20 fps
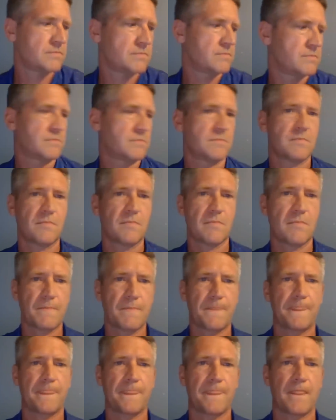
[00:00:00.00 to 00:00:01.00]

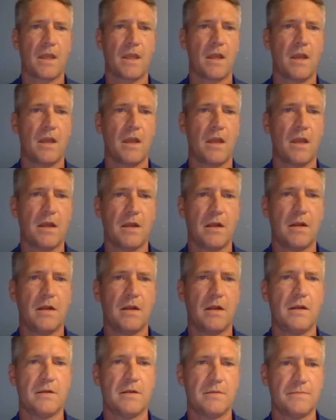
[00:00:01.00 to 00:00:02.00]

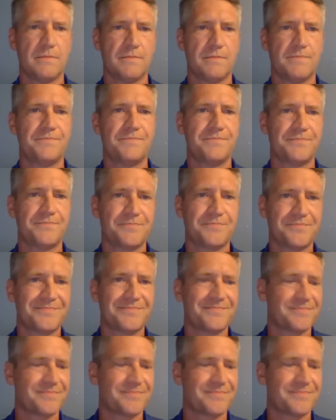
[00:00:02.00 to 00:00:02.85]
(not speaking)